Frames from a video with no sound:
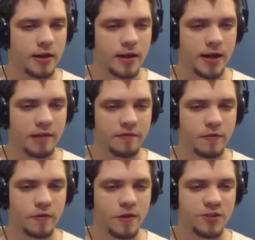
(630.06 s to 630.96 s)
I
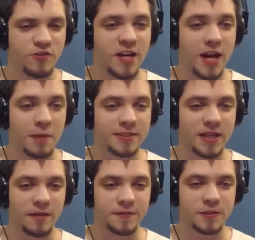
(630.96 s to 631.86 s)
have 3
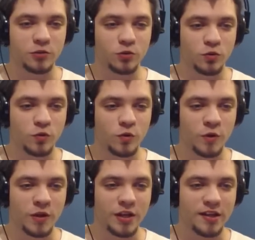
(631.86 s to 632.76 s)
camps left to do,
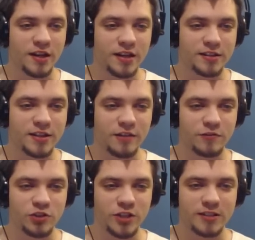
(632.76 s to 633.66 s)
and
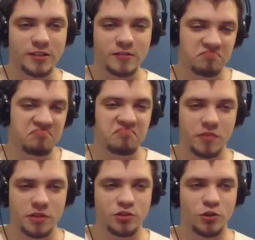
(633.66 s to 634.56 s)
after that
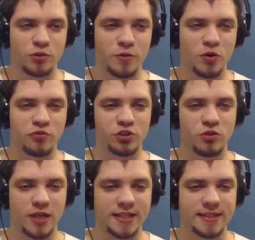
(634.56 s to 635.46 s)
it's going to be over.
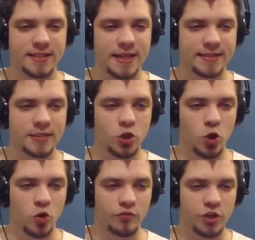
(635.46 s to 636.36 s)
So let us
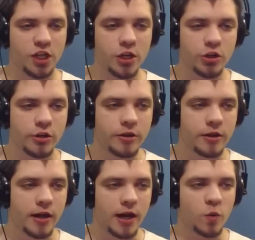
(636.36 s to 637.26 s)
go over here.
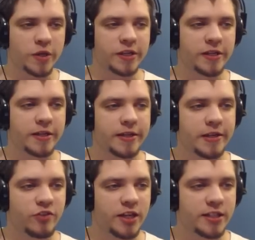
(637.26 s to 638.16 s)
I wanna
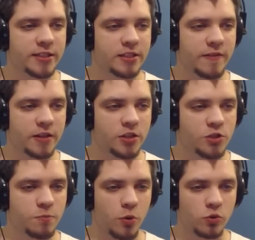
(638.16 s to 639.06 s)
release this
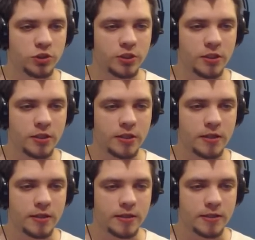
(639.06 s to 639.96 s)
vantage post.
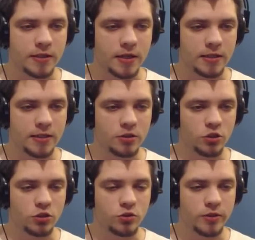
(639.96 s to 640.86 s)
I did
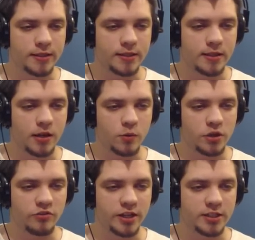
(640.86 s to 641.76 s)
not do that. I
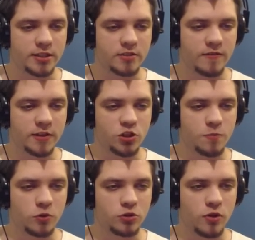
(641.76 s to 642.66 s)
want to release this
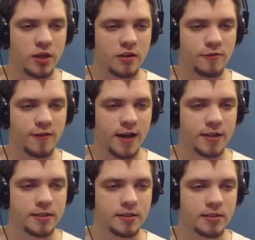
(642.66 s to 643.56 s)
vantage post so I can
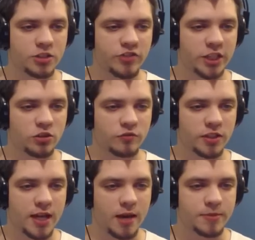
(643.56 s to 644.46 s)
find the rest of
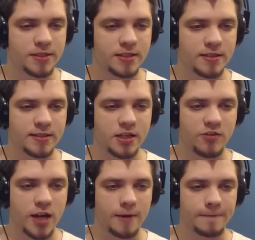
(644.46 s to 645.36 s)
the camps in this
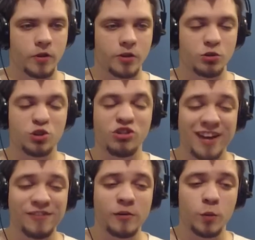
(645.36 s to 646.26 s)
area. So
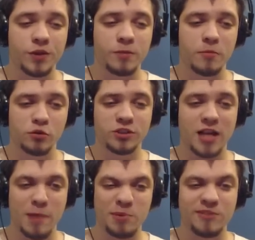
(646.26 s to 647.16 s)
driving with the most
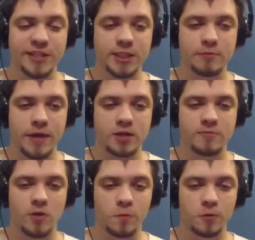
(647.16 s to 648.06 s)
upgraded
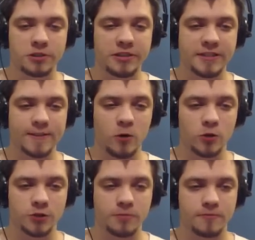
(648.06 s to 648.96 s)
Magnum Opus is
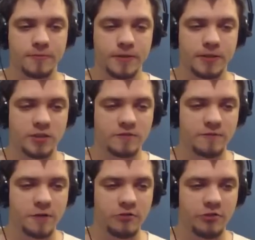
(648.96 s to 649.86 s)
awesome. It is
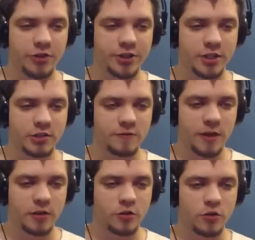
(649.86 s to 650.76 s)
very, very
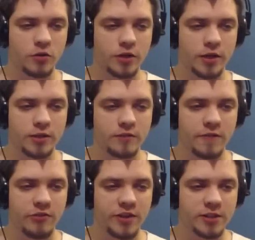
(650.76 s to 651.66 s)
satisfying. You know, it's
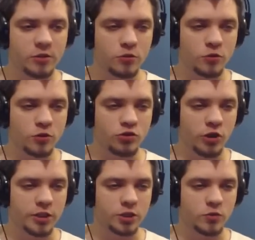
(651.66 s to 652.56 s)
very easy to
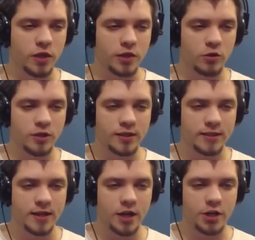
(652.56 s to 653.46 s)
control it as well. And look at
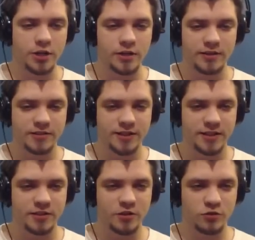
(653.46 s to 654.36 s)
that car.
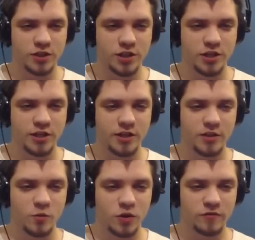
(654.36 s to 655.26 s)
See, those are
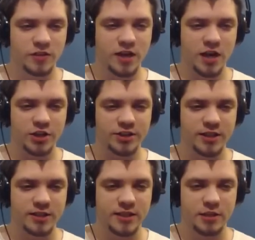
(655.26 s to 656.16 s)
one of the cars
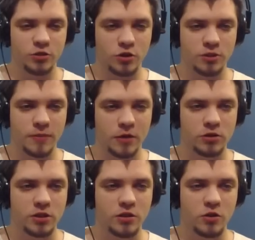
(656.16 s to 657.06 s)
that I talked
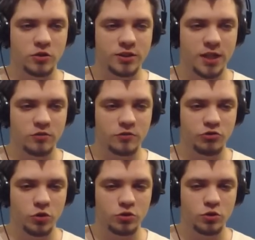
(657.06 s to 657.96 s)
about on the side of the road.